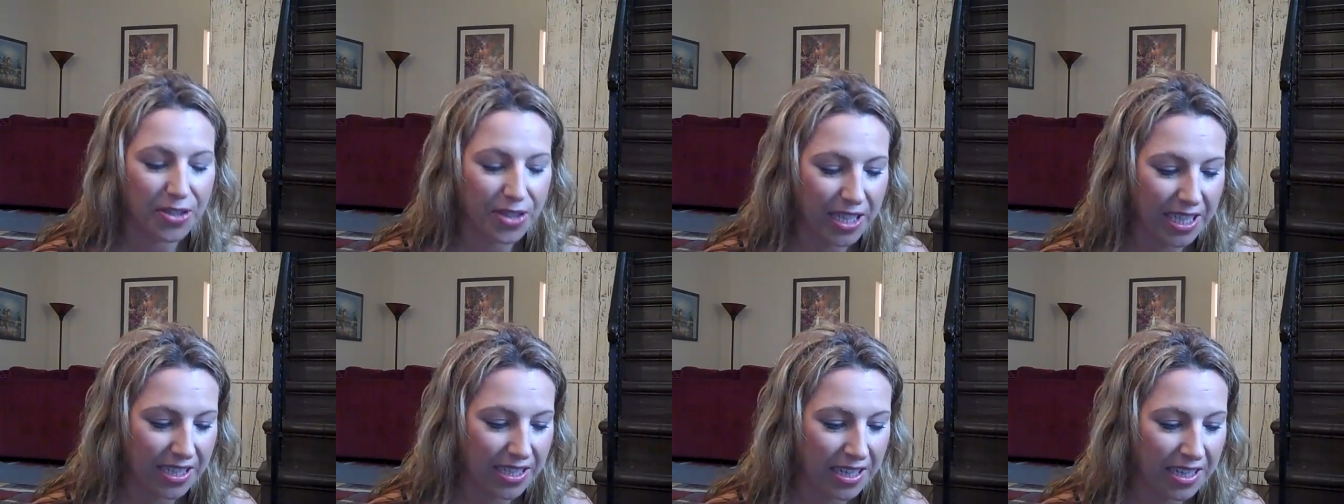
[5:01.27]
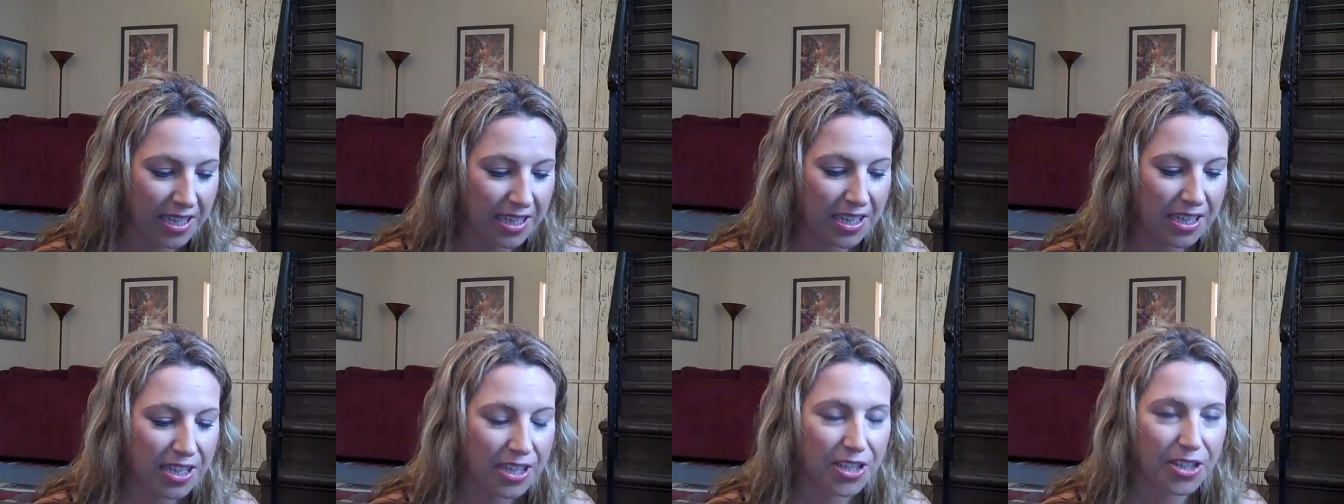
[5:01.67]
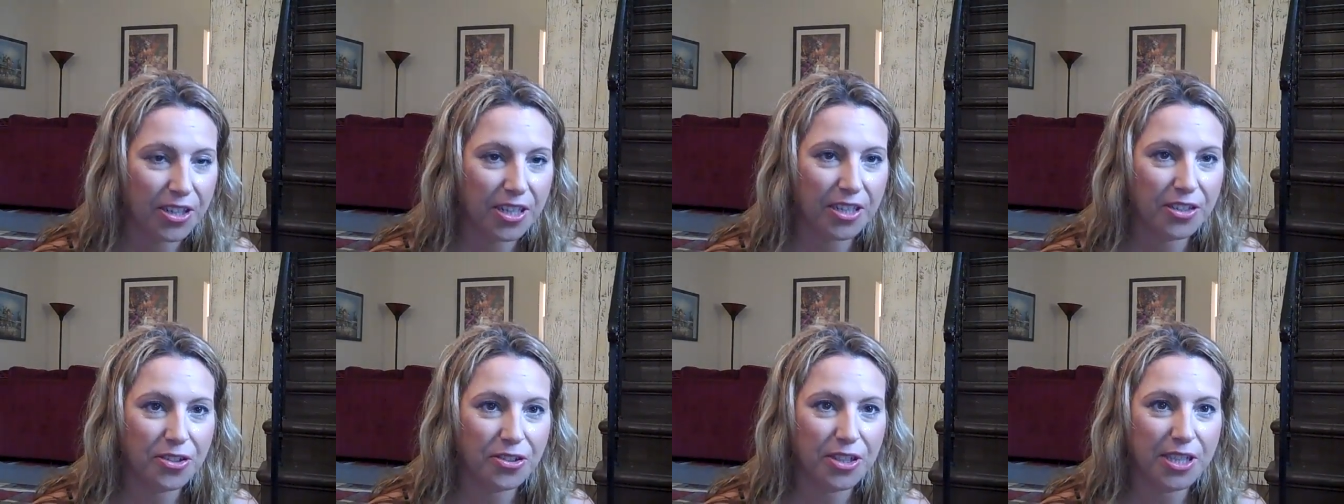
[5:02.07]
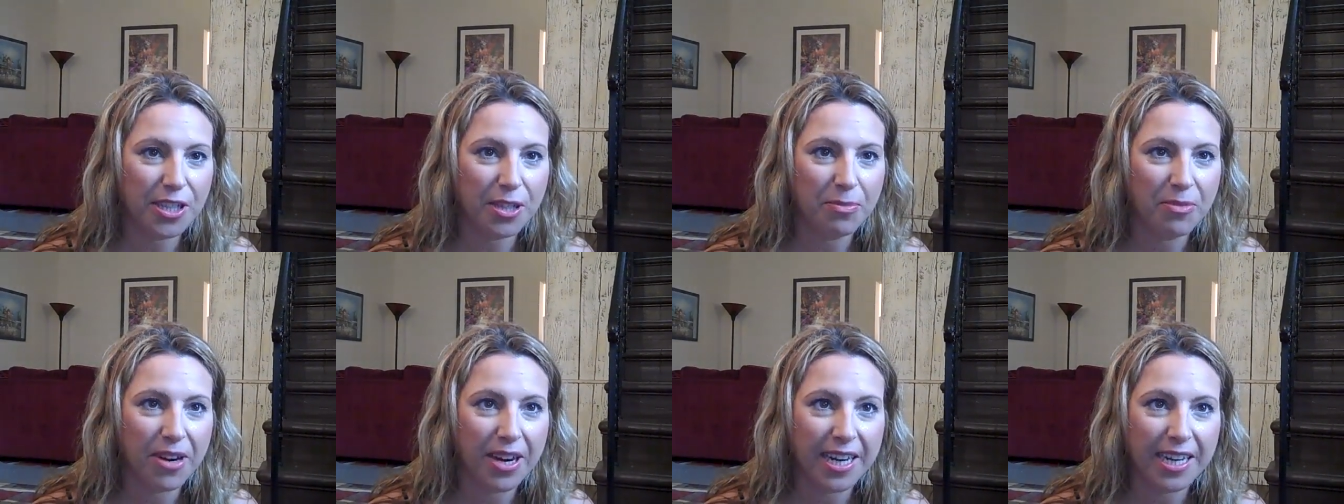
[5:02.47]
You can you can treat
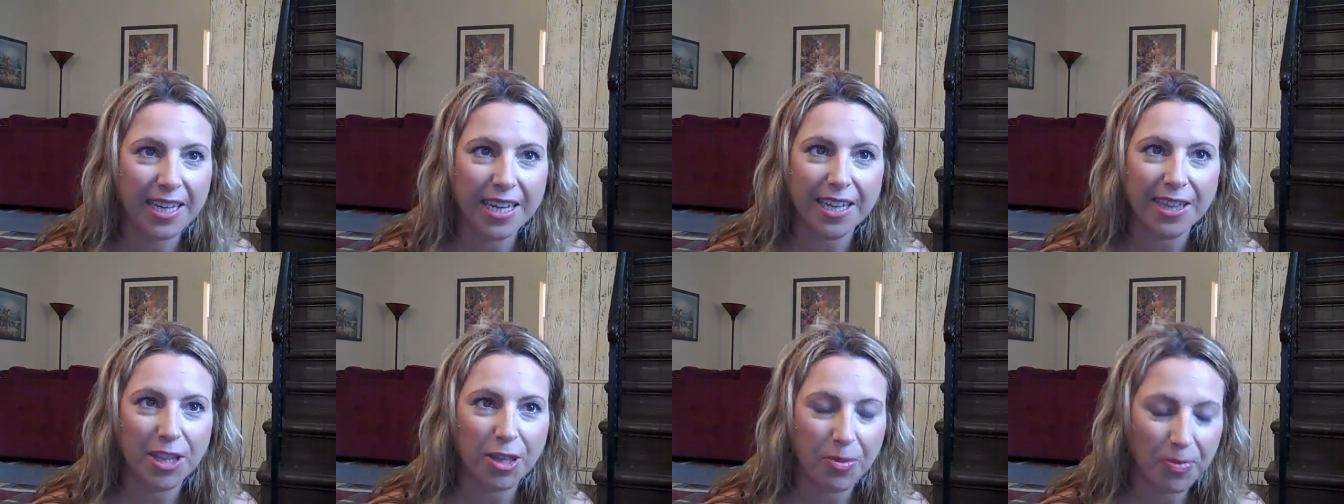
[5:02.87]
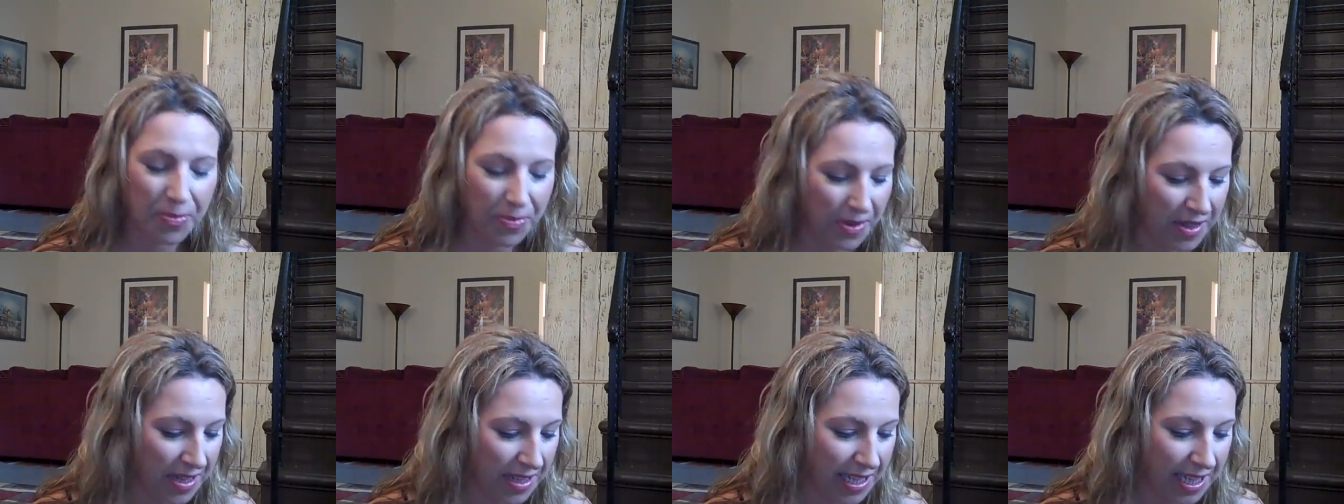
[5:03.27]
them right, get them